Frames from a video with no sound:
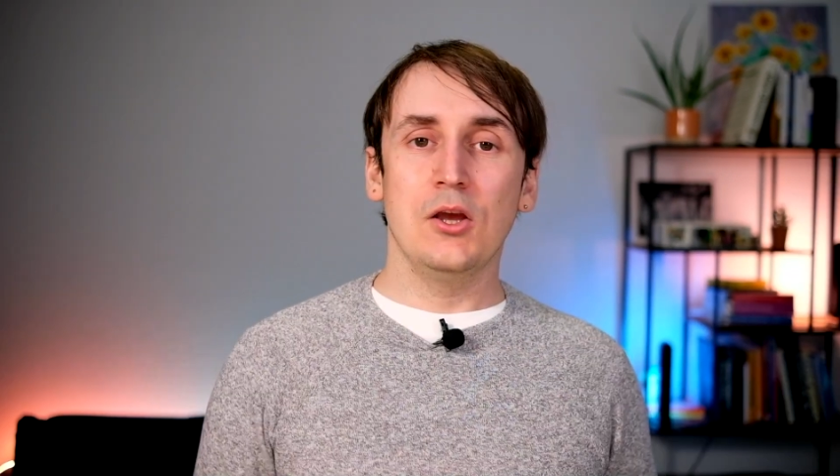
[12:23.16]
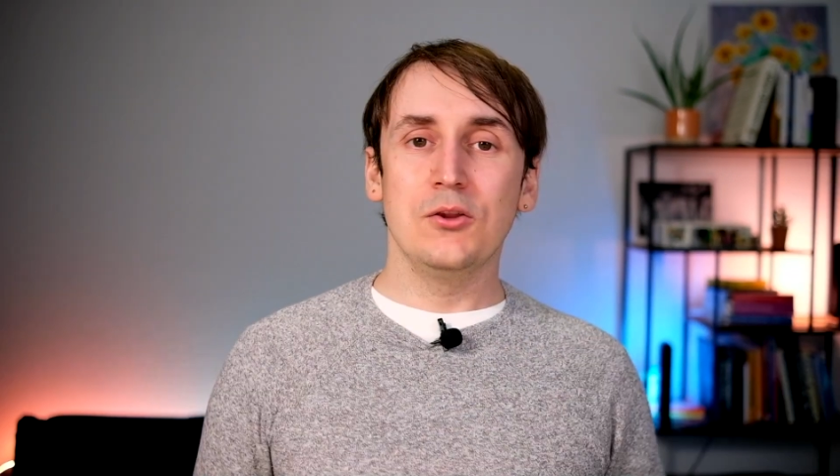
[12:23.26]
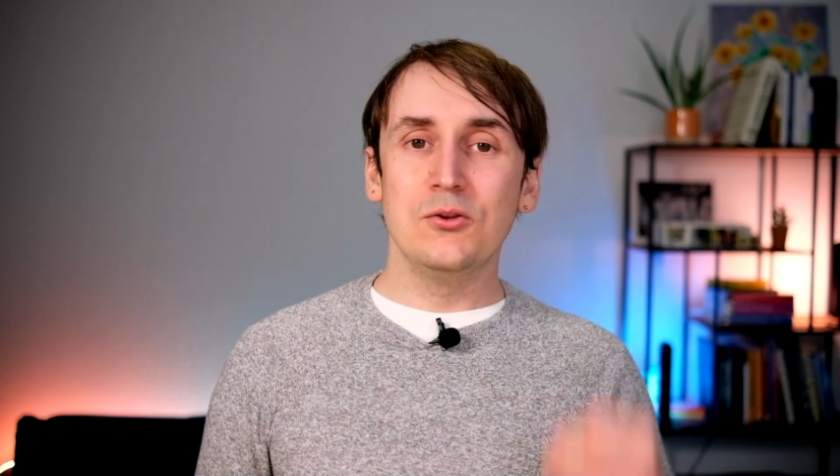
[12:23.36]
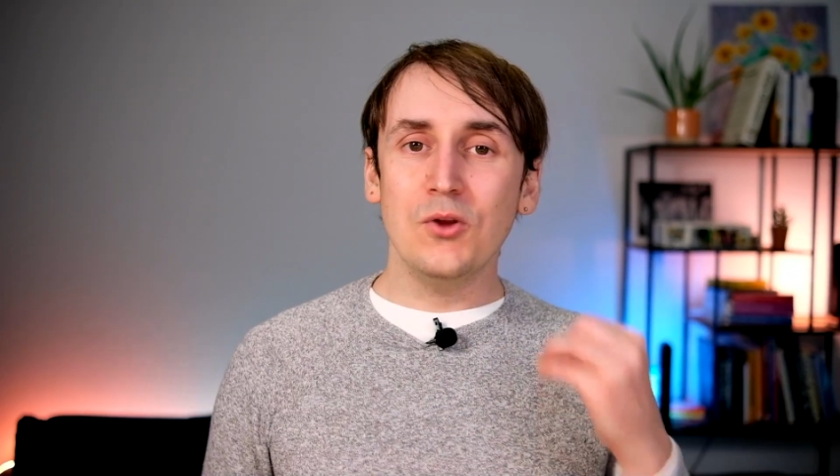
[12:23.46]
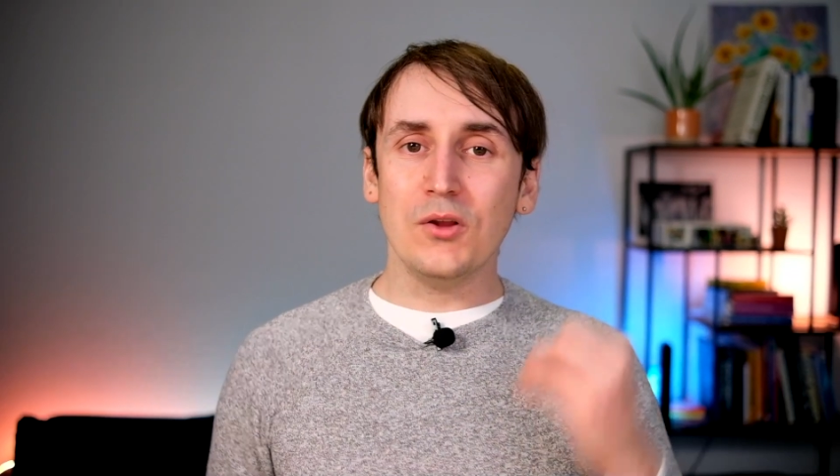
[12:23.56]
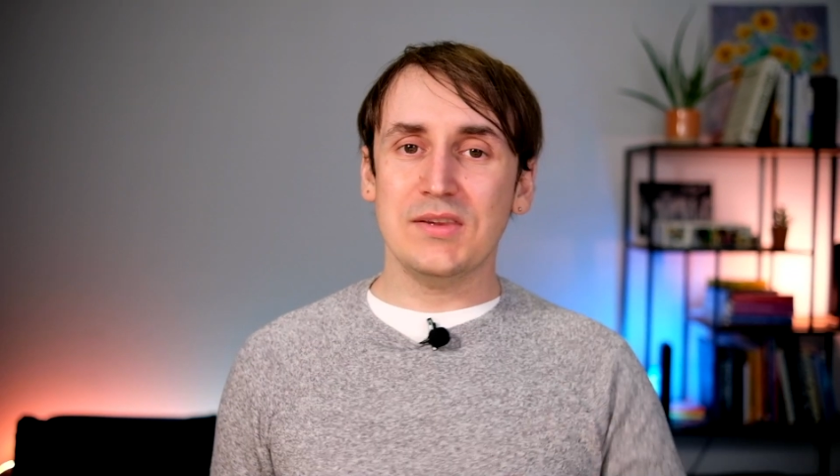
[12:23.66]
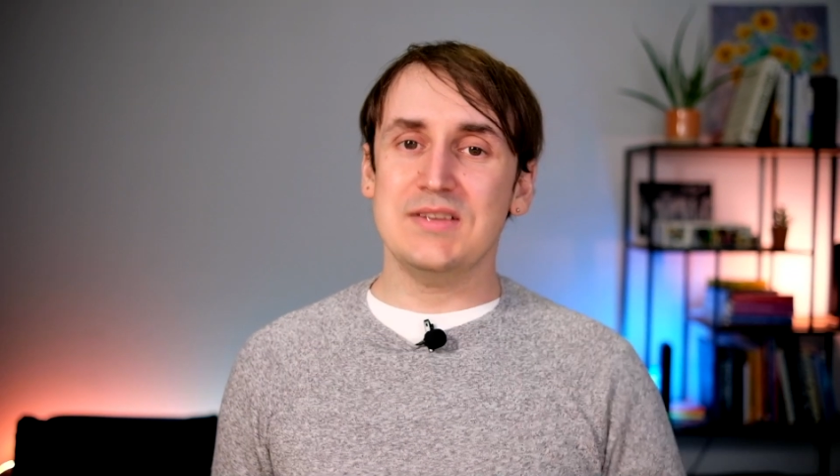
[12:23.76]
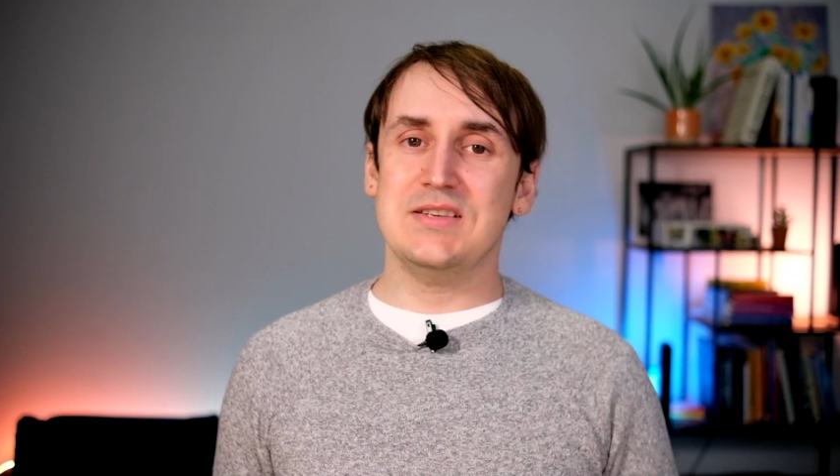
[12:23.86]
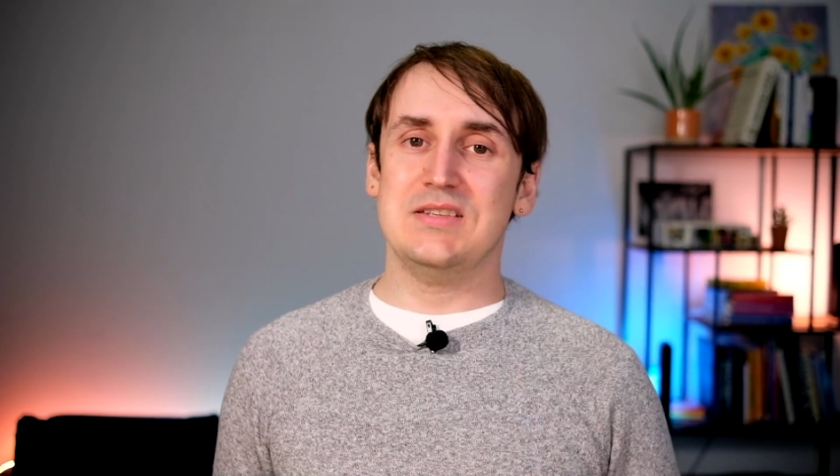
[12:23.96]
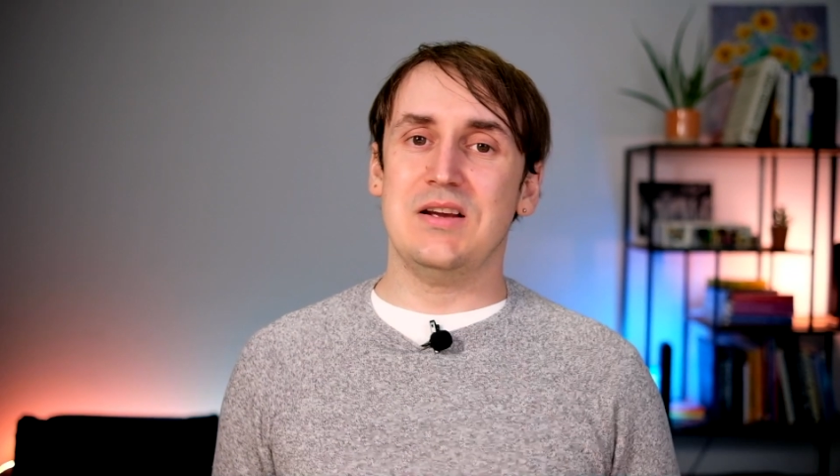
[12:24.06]
Not
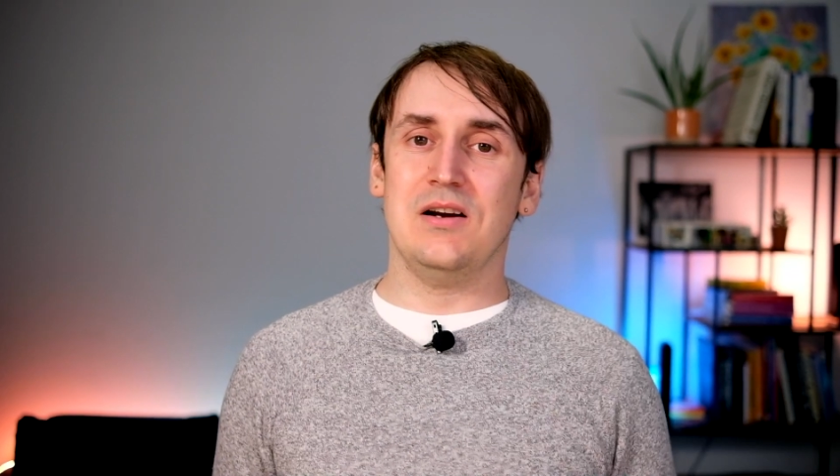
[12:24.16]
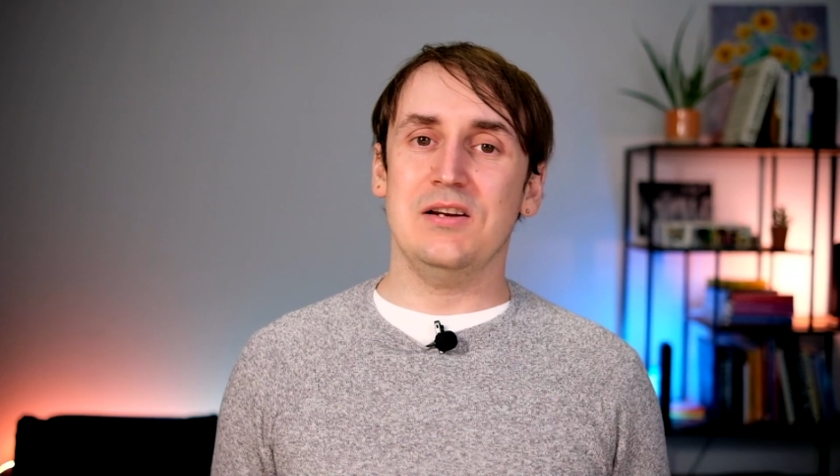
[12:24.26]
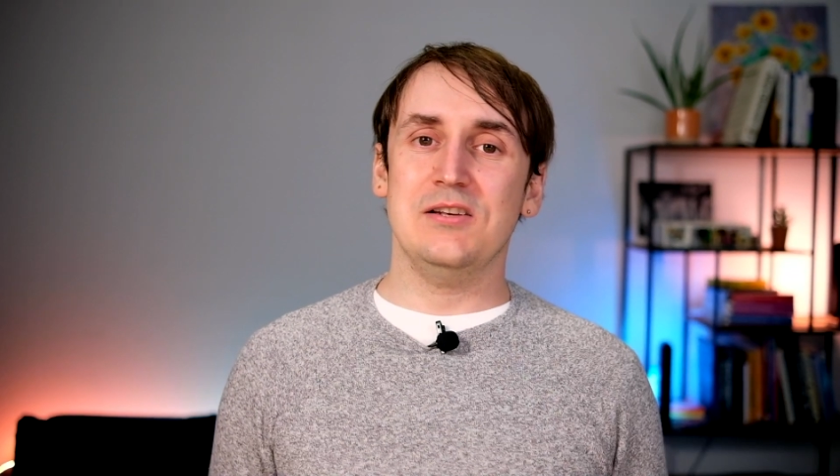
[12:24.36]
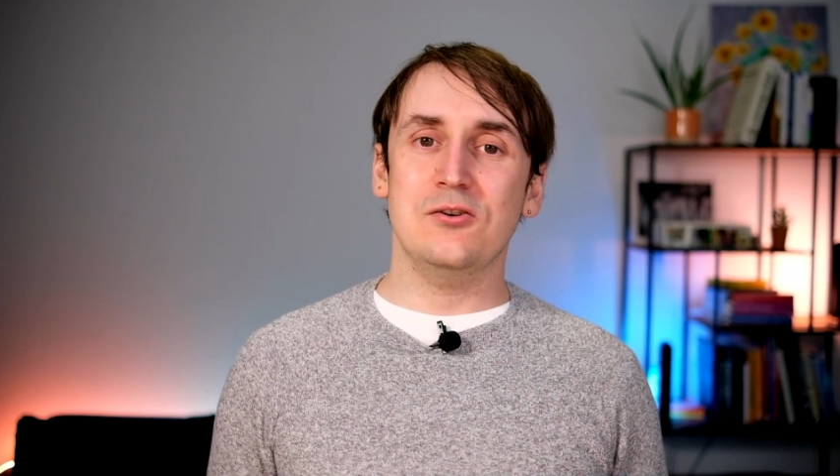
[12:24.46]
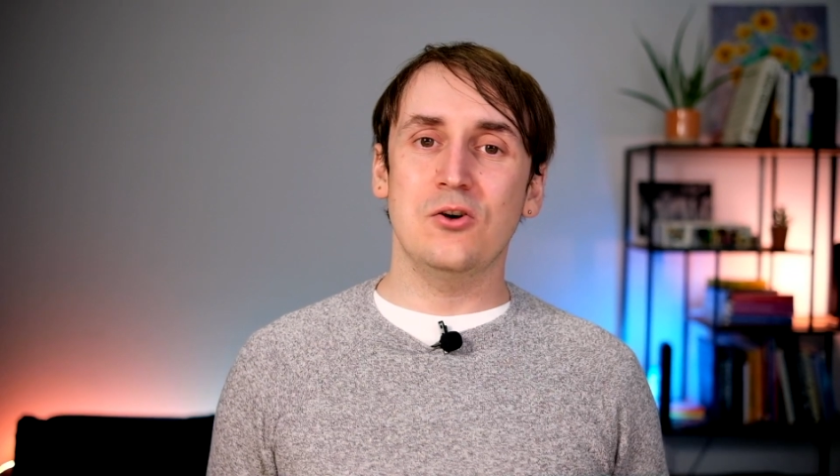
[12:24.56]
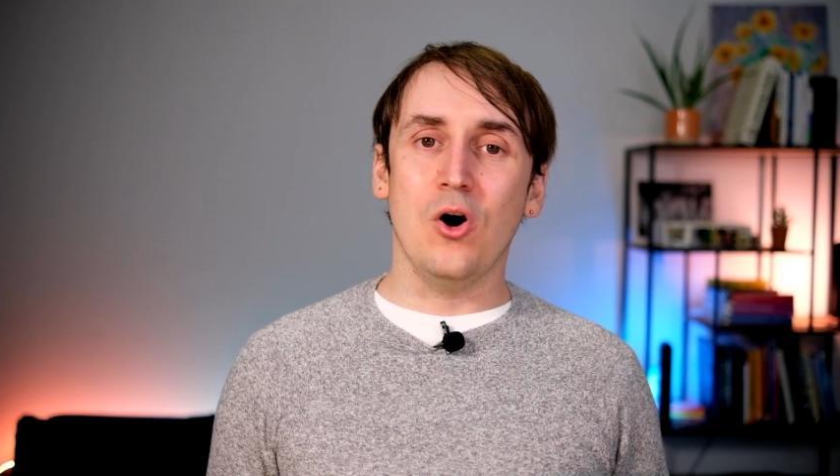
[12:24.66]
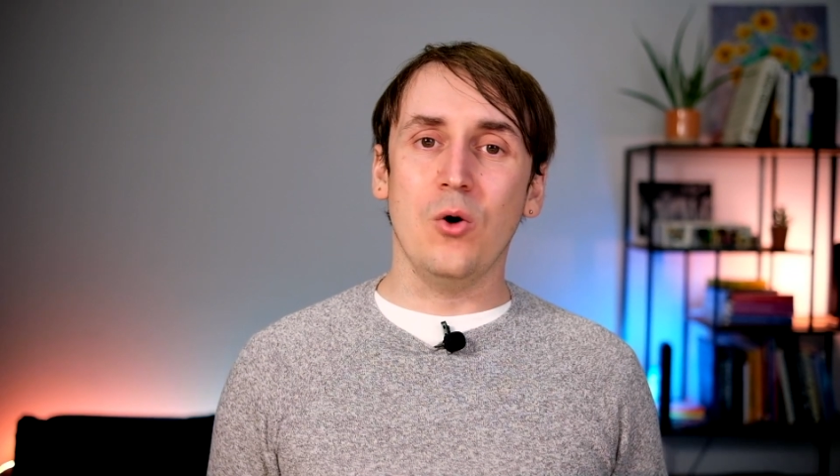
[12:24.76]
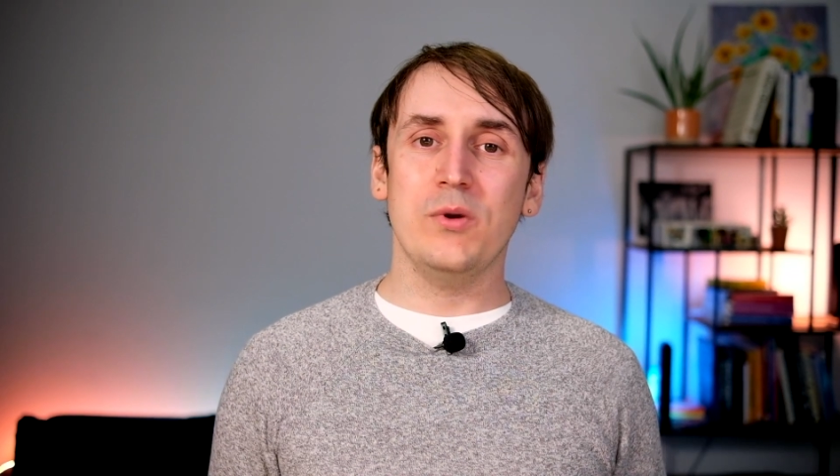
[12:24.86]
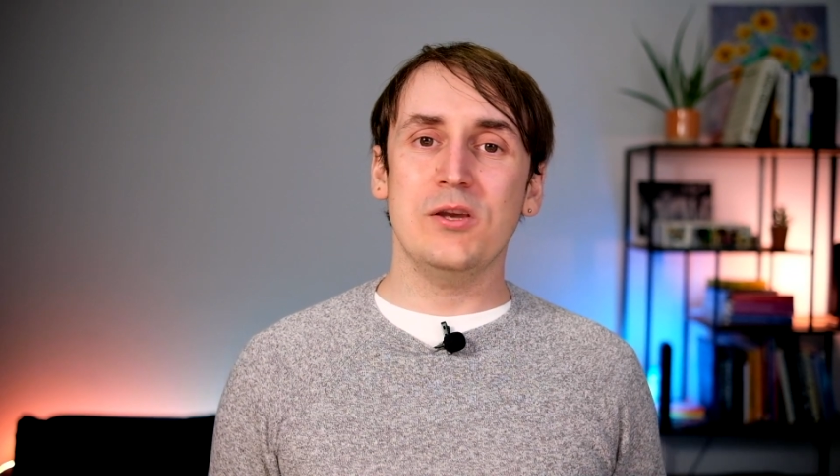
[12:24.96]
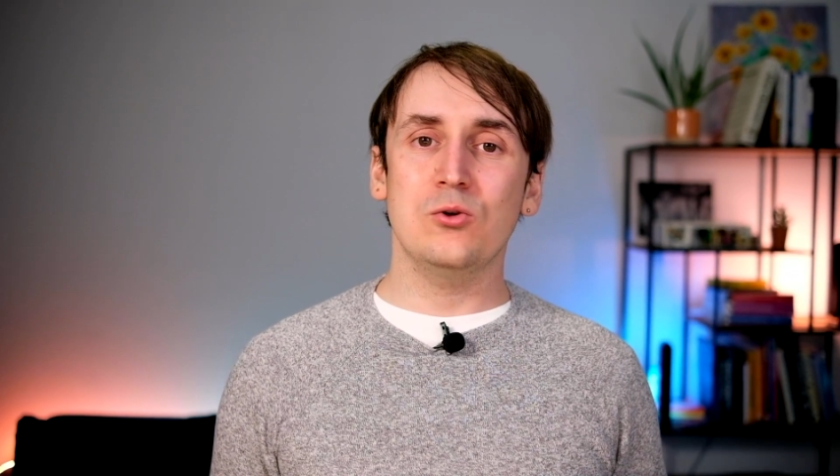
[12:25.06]
necessarily.
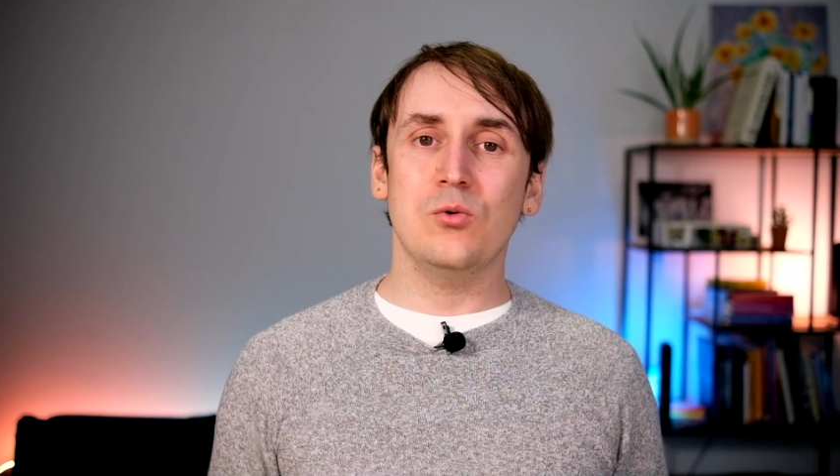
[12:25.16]
Going to